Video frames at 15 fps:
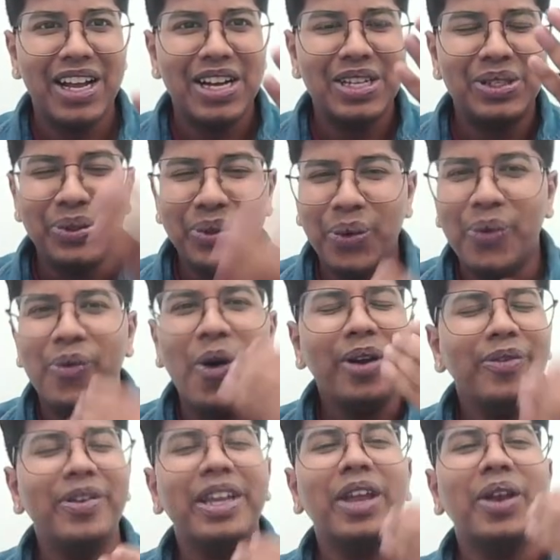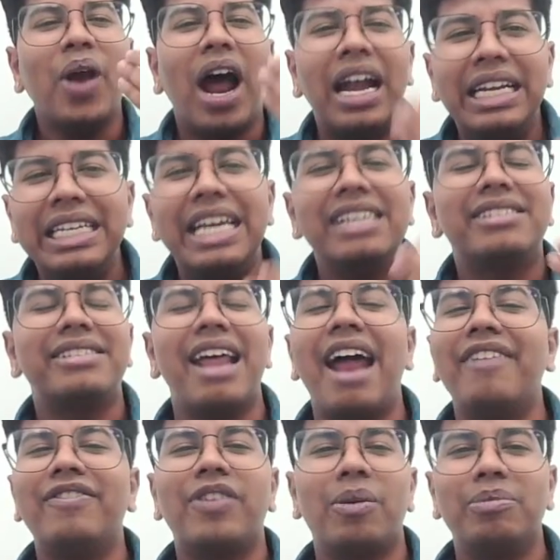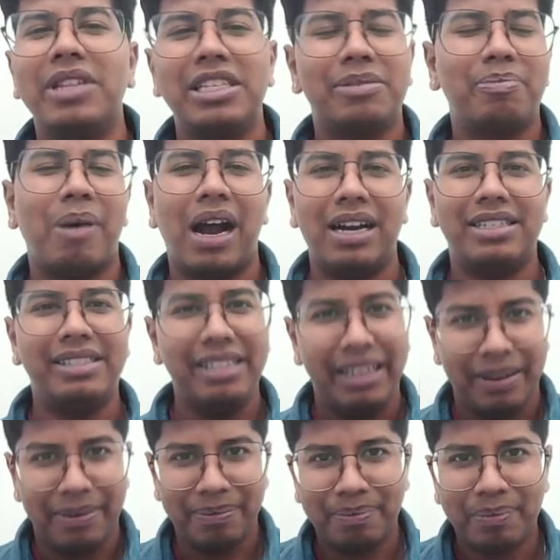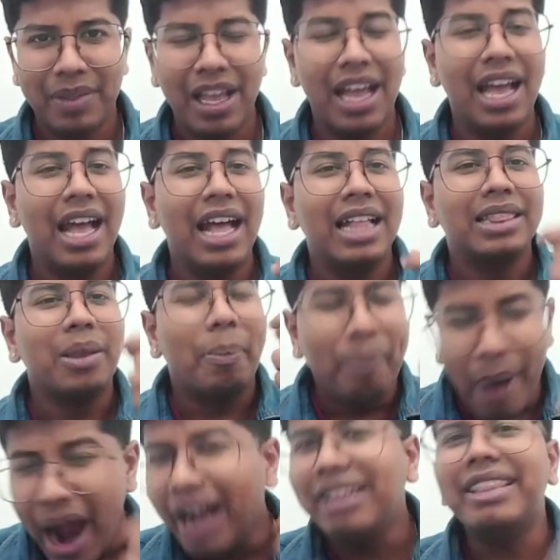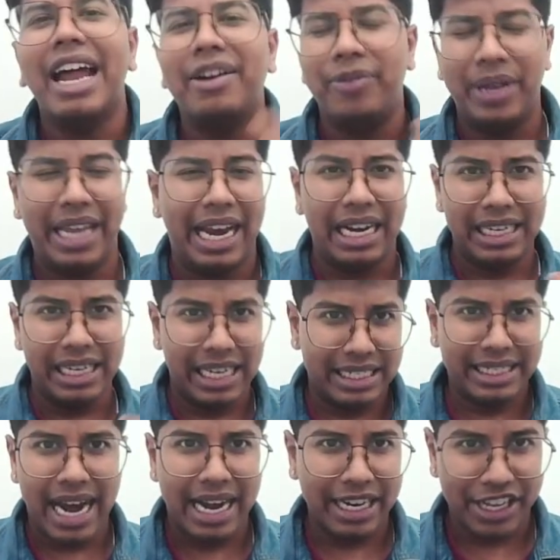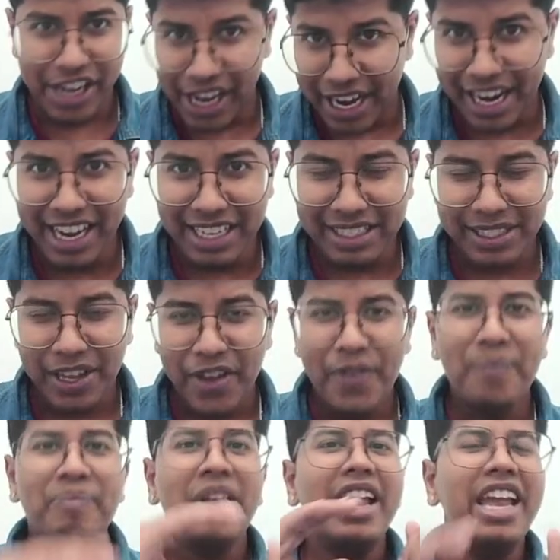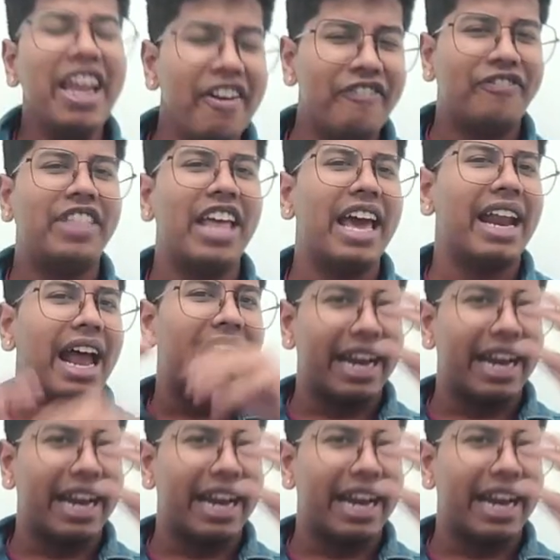So what we can understand from this part, see, the part that we can understand here is, if there are